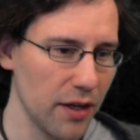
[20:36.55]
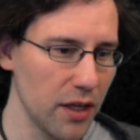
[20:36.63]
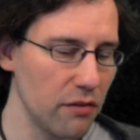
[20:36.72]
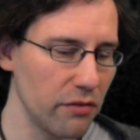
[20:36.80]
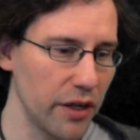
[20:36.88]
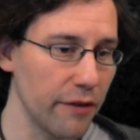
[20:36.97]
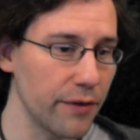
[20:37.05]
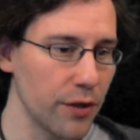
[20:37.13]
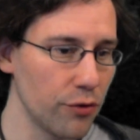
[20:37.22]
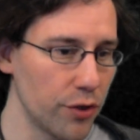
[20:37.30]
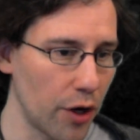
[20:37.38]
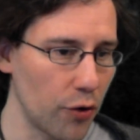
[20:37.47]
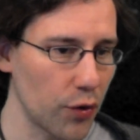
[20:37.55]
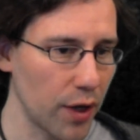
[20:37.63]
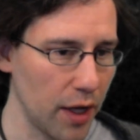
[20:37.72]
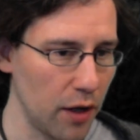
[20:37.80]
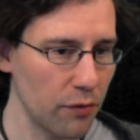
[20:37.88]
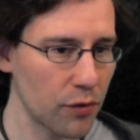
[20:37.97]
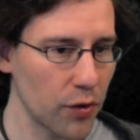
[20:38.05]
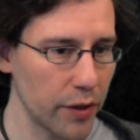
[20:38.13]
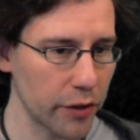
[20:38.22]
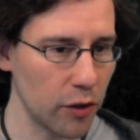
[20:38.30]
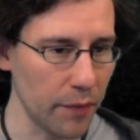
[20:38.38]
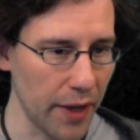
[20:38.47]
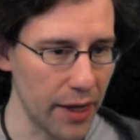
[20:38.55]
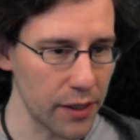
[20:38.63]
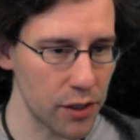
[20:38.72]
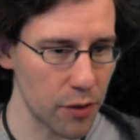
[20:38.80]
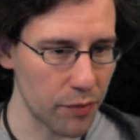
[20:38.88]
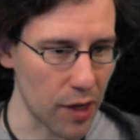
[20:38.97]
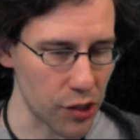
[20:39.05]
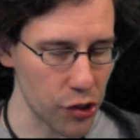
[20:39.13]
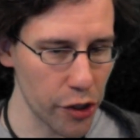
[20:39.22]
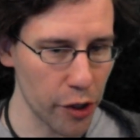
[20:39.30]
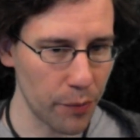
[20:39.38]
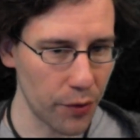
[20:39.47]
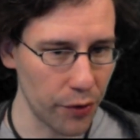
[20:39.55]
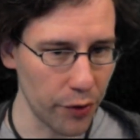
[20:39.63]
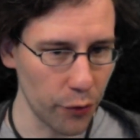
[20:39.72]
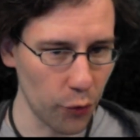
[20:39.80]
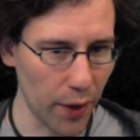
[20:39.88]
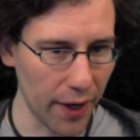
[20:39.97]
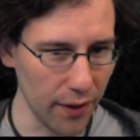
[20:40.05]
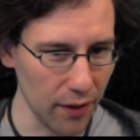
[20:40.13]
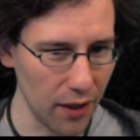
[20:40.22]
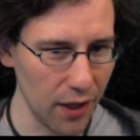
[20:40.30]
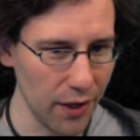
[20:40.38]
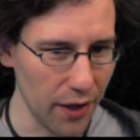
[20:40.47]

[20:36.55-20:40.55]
even if you don't have critical mass to pressure your opponent well,